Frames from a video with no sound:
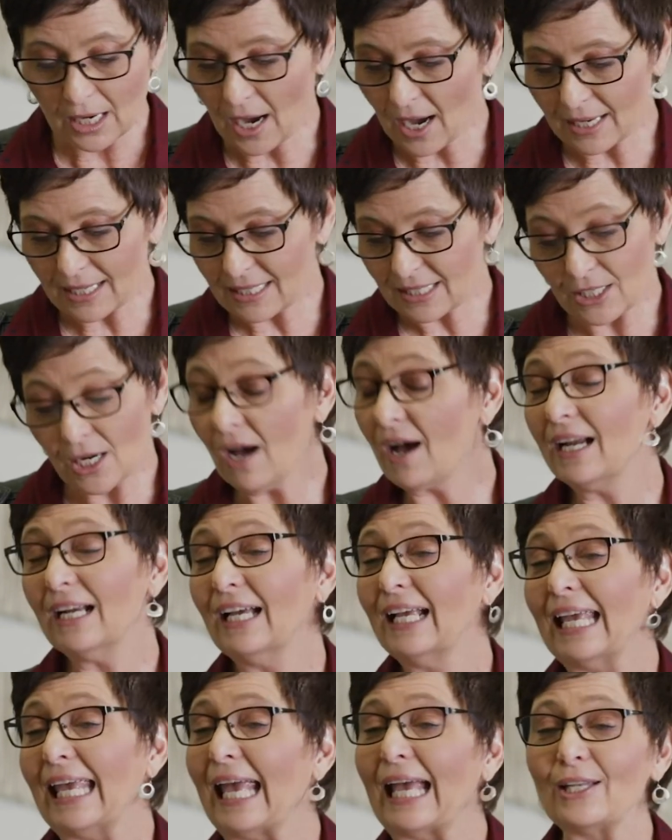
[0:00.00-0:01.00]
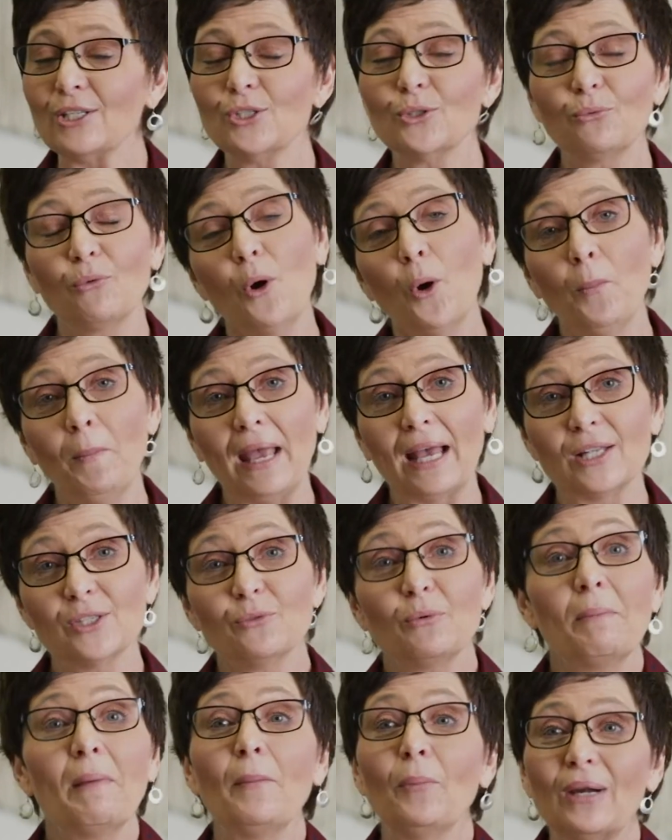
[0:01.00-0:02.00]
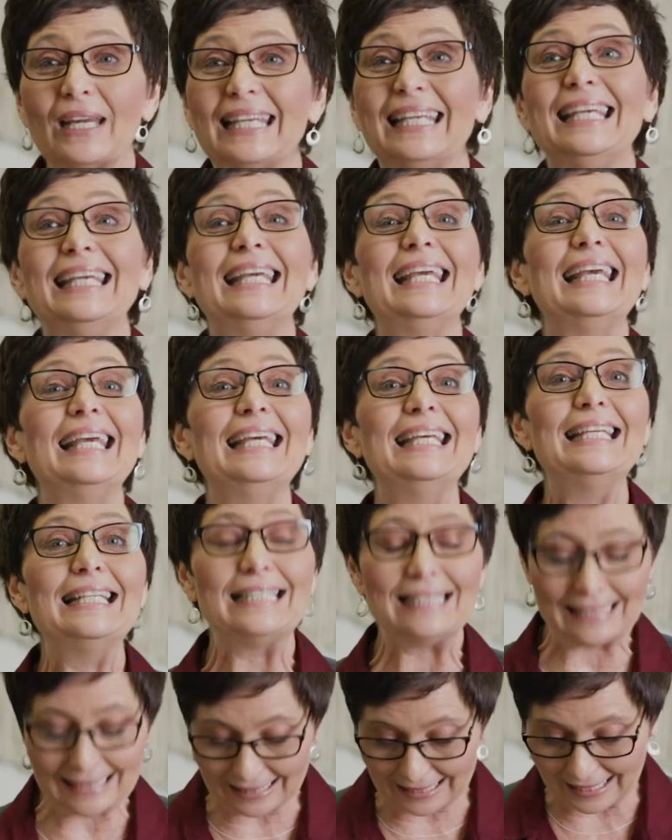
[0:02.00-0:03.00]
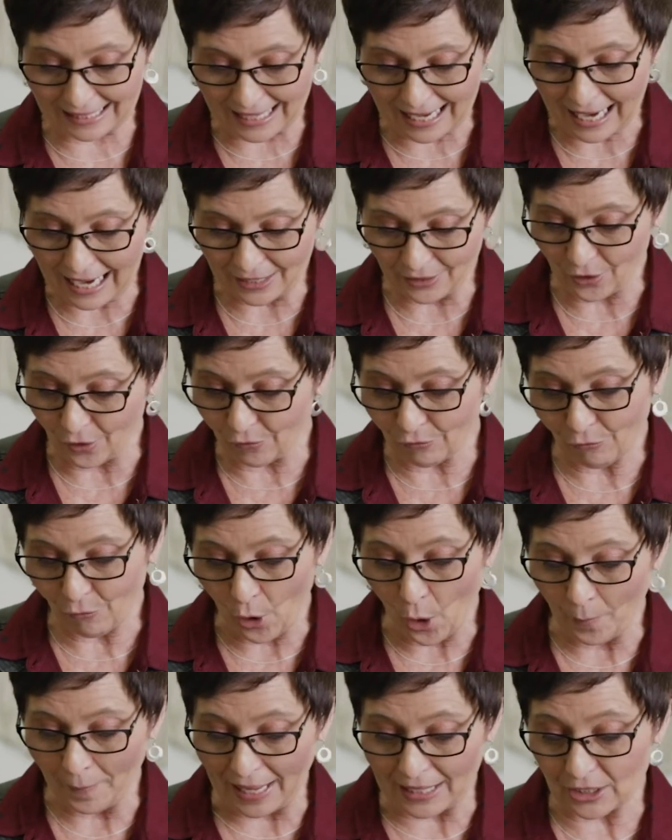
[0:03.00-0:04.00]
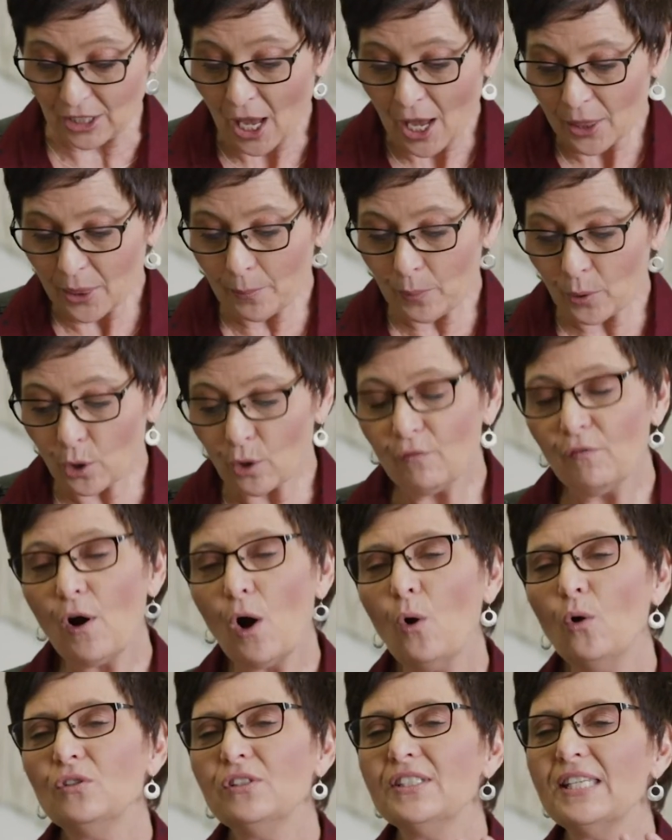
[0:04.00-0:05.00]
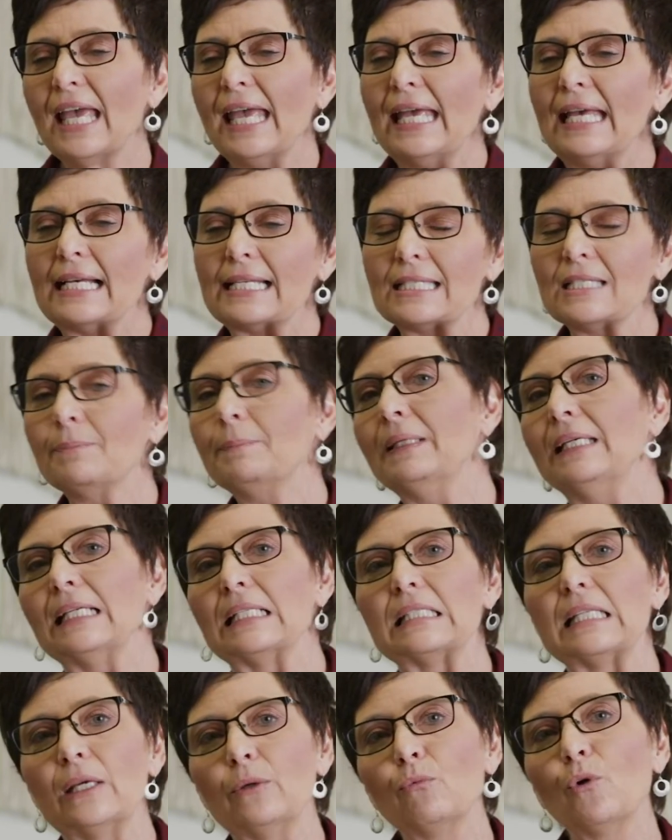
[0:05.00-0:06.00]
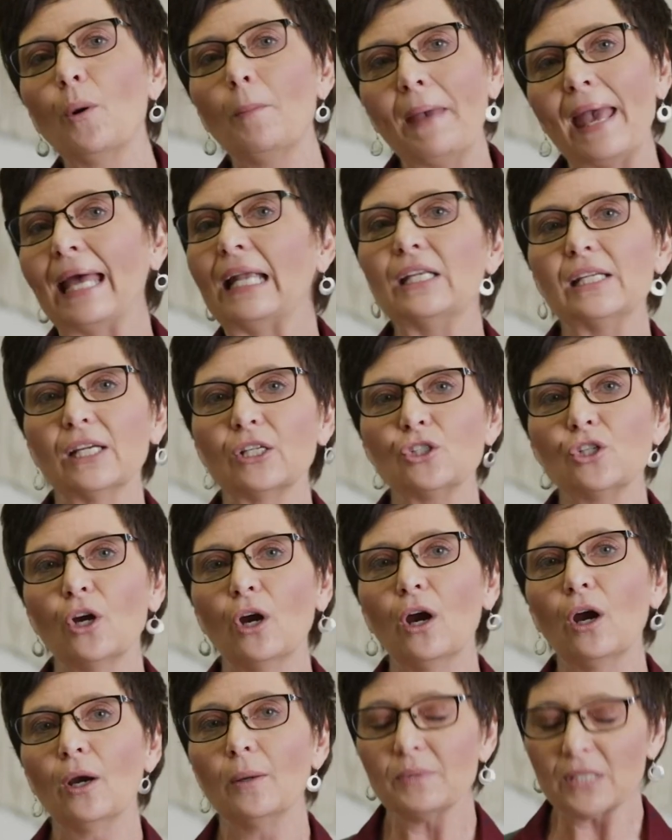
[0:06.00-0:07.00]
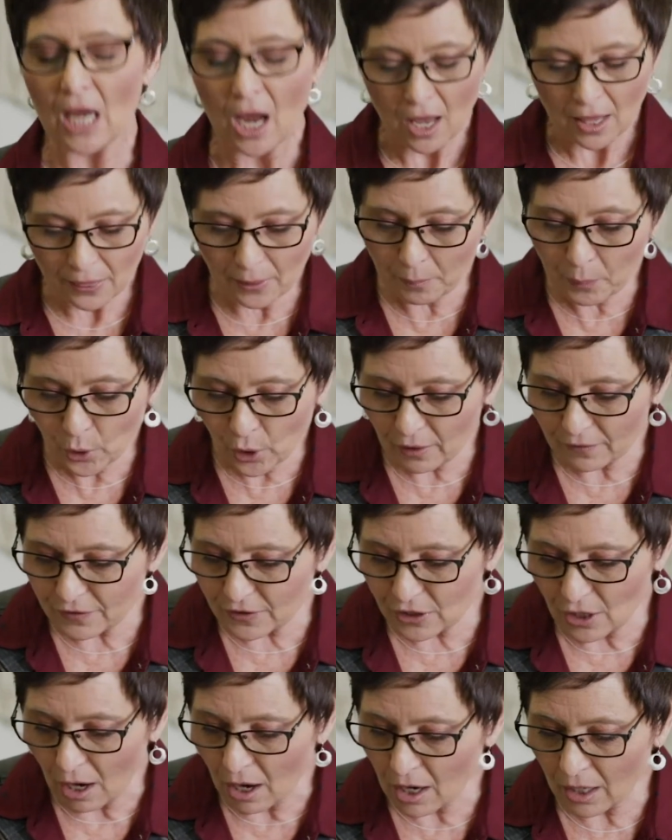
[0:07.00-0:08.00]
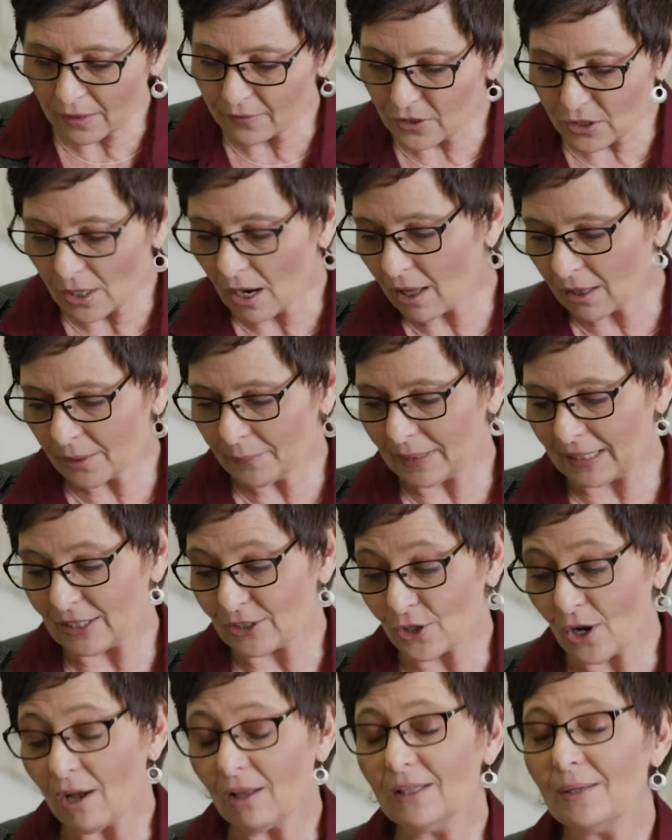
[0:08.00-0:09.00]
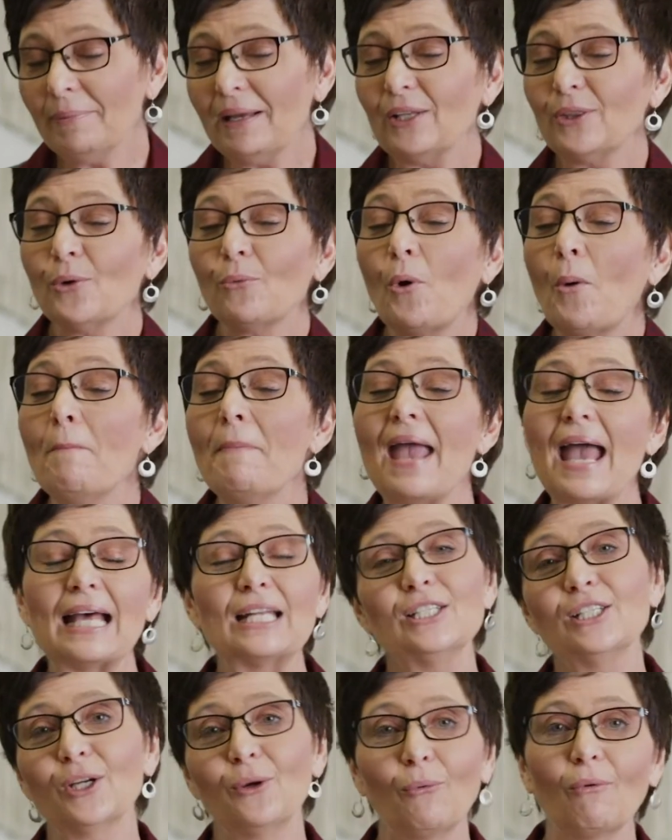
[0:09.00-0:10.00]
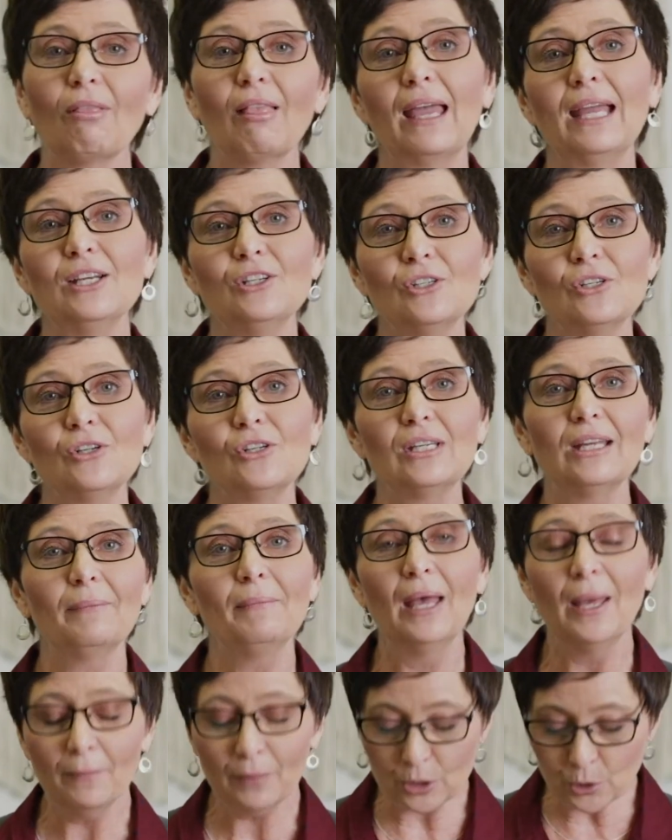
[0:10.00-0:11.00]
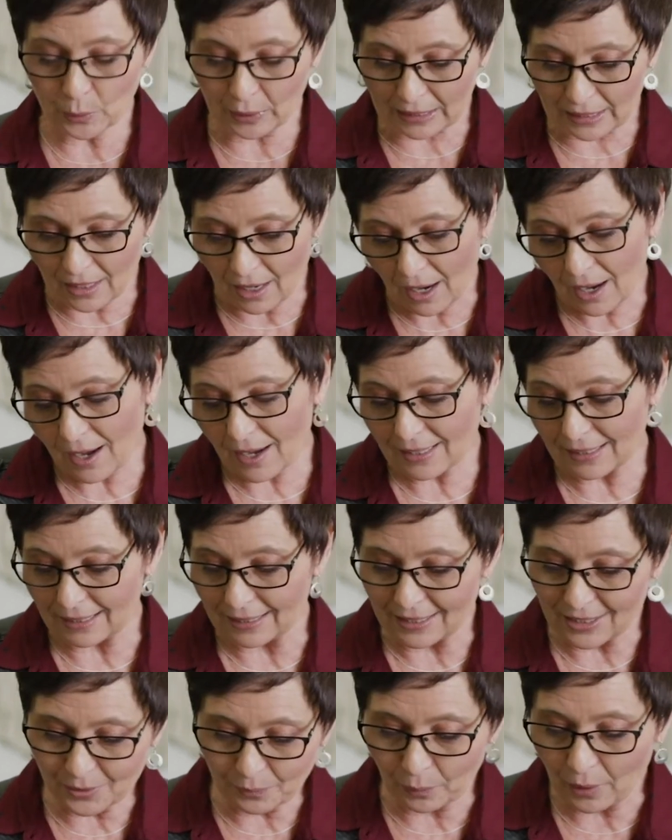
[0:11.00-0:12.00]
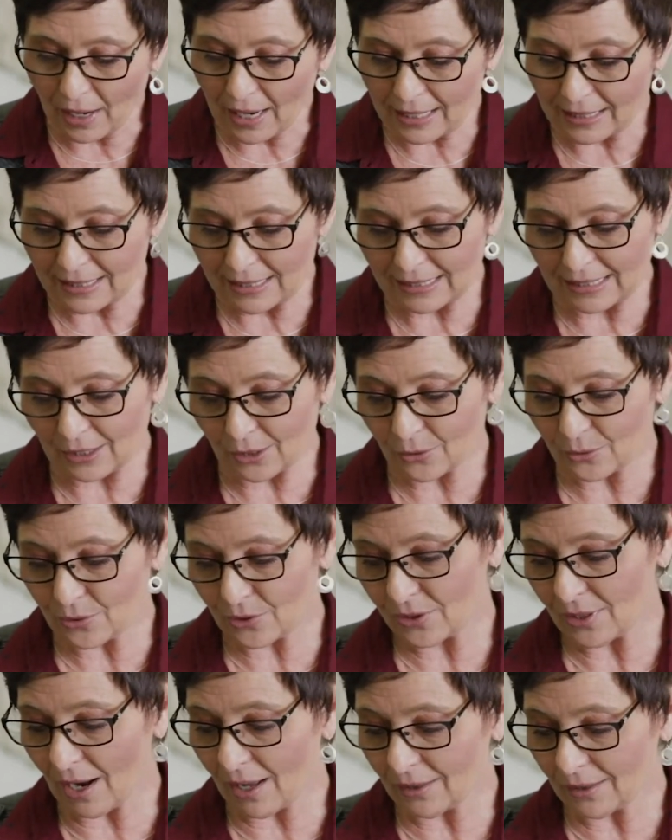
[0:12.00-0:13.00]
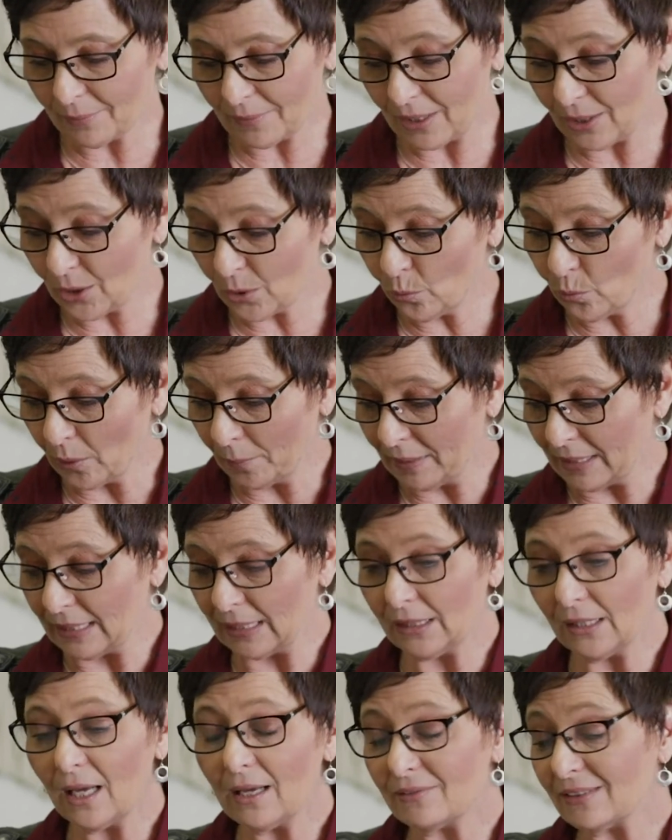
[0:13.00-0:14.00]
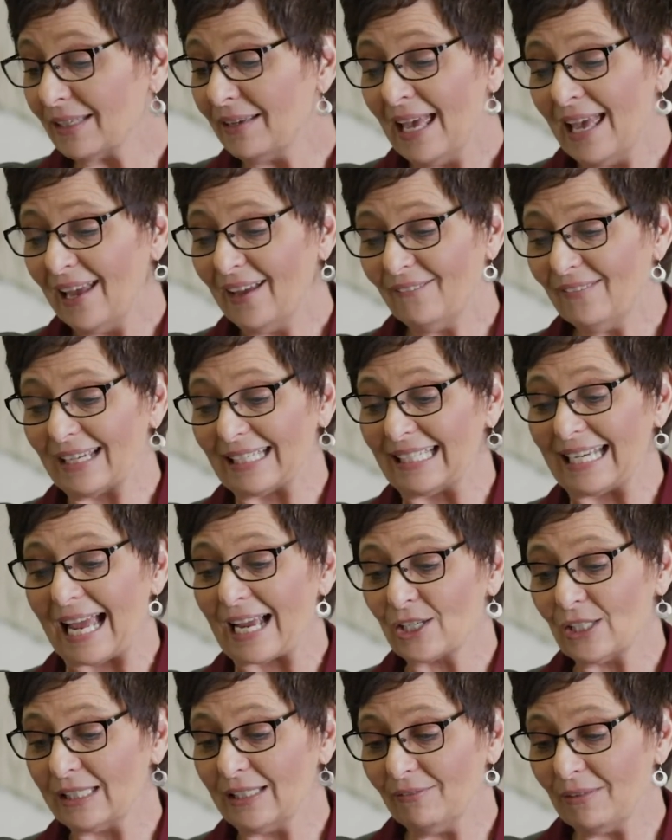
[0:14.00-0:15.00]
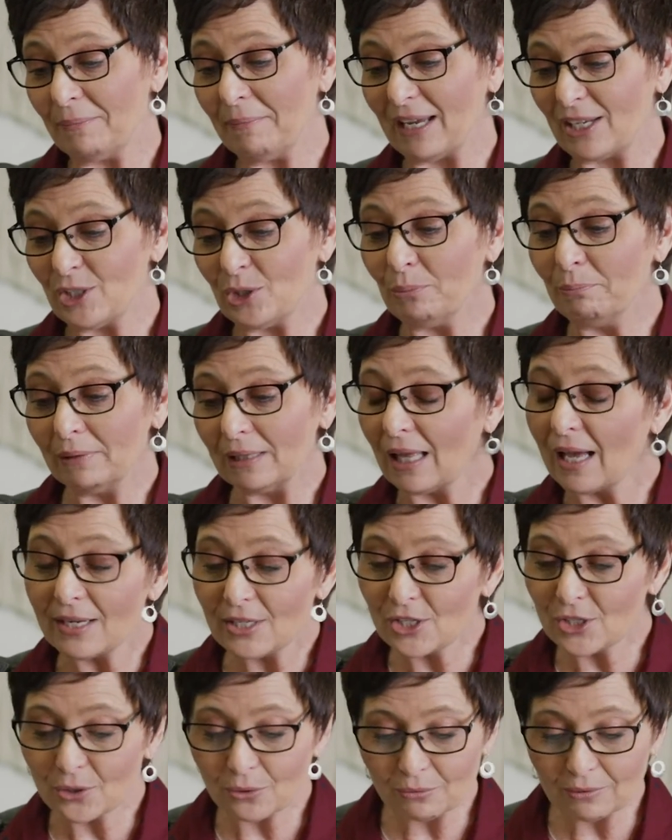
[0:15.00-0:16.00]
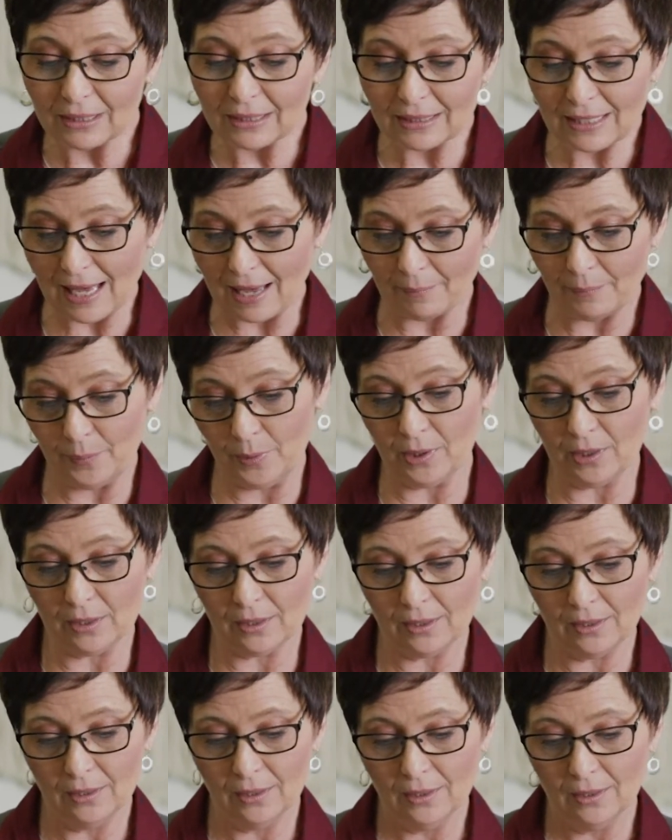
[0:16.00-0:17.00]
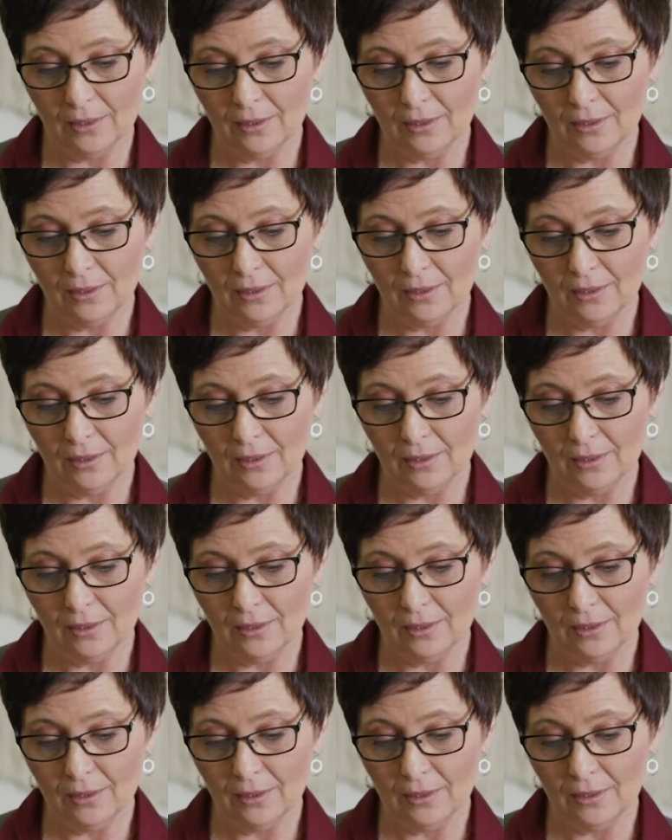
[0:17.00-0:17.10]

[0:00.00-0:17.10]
God is not against romance. Remember, he is the God of romance. The book of Hosea speaks in romantic terms. The book of Song of Solomon is all about the romantic relationship between God and his bride as seen through Solomon and the woman he loves. In fact, it actually even makes you blush to read that book.